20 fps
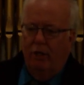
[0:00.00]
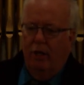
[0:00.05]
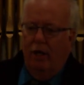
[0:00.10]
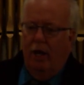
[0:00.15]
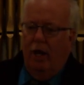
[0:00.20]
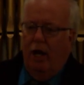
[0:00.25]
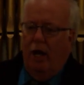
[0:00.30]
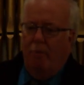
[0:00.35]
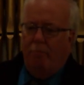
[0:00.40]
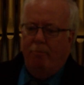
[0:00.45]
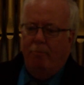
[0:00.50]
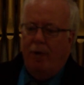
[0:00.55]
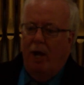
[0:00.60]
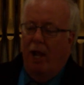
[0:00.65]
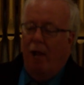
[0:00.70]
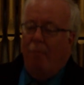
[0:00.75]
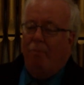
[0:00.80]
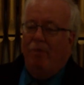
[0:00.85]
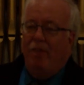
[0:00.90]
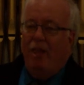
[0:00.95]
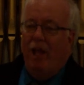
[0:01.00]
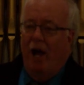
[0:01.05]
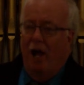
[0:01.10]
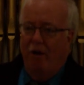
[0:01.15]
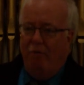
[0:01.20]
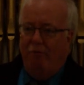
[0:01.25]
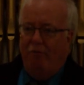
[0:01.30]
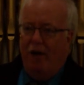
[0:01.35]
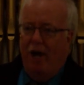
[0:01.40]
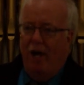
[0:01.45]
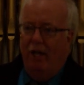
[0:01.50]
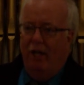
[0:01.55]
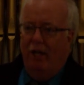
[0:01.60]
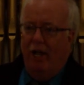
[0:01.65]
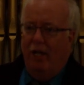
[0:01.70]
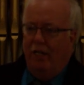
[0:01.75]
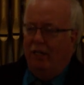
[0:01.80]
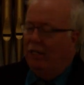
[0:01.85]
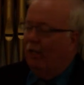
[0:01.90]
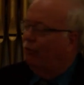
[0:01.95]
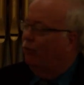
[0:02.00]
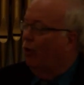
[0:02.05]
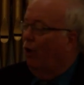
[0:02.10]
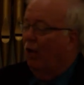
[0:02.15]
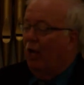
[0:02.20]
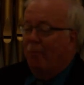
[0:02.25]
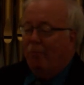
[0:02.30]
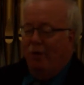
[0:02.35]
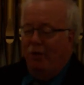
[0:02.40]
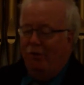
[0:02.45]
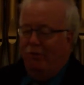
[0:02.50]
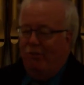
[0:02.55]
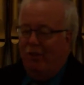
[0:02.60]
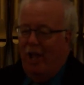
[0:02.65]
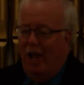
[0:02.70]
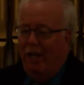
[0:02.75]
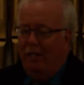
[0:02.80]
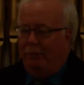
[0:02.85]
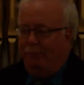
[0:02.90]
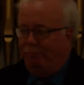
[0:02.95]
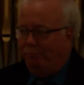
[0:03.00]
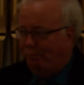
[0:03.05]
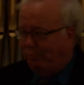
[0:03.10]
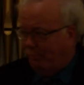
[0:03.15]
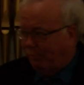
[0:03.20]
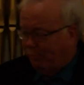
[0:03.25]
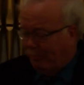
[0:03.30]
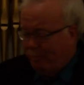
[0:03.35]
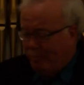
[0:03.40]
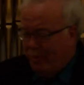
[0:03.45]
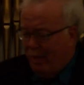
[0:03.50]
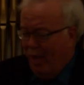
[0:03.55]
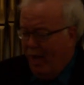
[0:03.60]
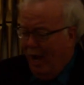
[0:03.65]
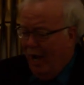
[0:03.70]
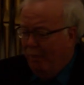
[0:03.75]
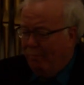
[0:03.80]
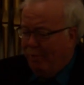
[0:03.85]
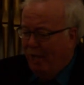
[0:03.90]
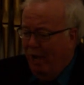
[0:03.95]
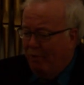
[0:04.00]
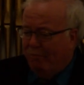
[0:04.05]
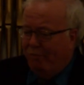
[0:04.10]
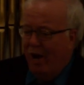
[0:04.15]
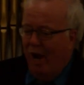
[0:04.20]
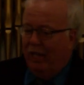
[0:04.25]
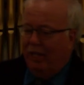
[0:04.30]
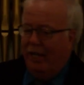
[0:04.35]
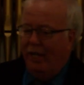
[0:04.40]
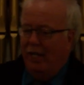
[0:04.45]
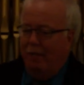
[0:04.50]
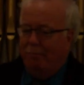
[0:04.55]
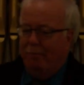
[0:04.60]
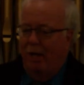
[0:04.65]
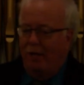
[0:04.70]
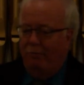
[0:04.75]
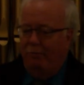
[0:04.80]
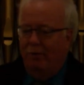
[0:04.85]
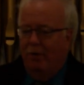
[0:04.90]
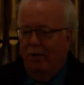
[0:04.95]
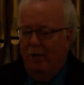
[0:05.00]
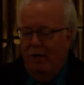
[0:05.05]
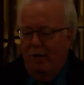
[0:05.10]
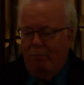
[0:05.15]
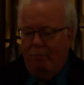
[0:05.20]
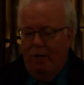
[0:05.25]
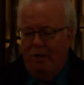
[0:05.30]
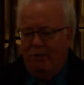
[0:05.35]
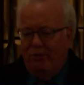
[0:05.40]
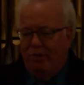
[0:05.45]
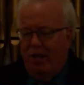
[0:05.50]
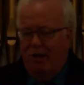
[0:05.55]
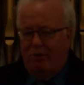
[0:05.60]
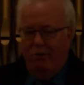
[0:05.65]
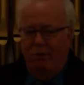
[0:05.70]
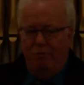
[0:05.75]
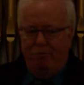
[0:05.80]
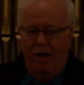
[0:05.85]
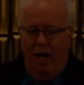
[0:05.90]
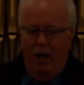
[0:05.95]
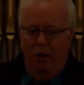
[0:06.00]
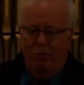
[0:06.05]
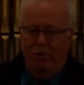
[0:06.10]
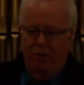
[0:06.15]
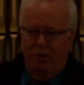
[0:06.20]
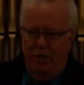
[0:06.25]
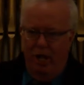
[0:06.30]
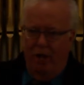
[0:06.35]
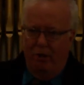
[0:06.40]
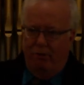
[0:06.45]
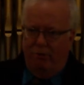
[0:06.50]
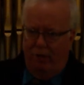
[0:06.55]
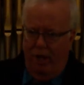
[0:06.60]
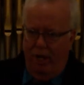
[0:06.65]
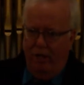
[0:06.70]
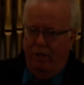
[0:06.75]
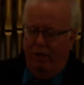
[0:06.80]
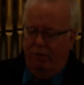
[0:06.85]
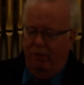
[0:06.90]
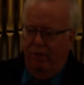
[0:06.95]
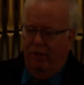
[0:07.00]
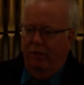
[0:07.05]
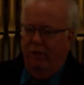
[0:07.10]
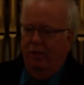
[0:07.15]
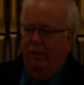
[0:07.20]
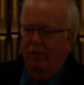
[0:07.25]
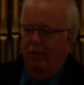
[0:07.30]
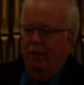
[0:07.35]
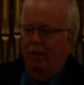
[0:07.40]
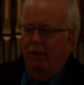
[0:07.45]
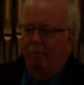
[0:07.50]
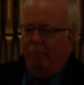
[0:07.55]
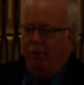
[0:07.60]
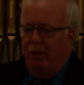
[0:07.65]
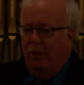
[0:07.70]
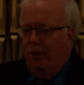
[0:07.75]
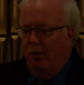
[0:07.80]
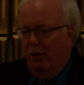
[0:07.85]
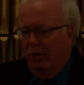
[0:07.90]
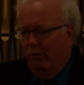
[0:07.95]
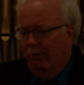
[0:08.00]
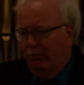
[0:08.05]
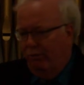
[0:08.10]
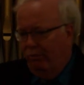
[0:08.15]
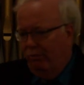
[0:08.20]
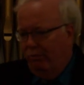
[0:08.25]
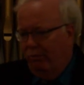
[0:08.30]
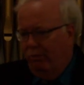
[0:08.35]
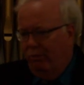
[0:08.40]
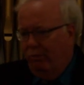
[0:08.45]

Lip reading: I am not violating, that's all I'm going to say. I am not violating my sacred vow to not say anything, because